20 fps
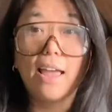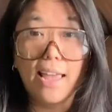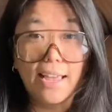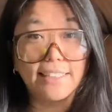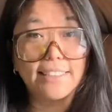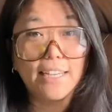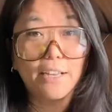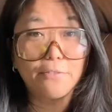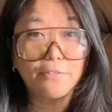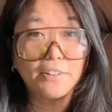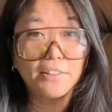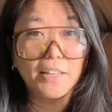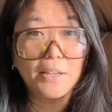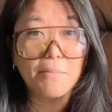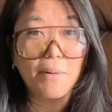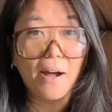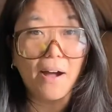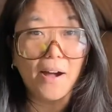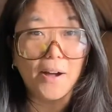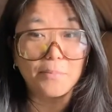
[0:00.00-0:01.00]
it definitely
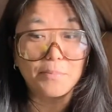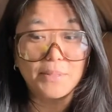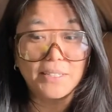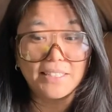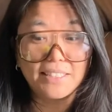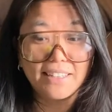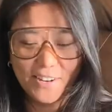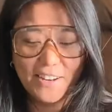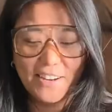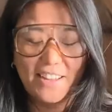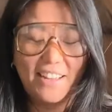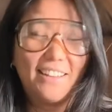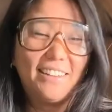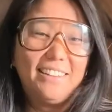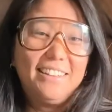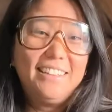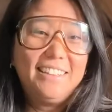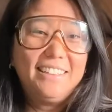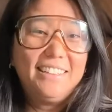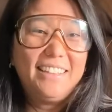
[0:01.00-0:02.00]
popped. We're
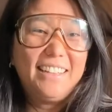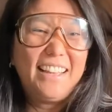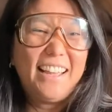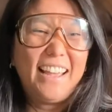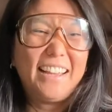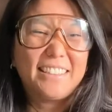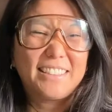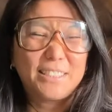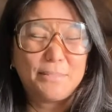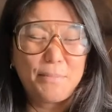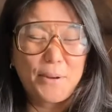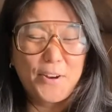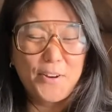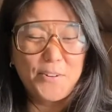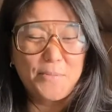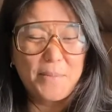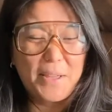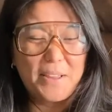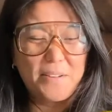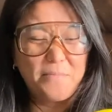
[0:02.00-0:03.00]
gonna
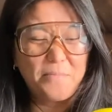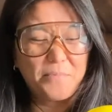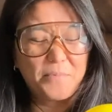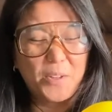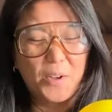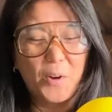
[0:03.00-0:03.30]
experiment,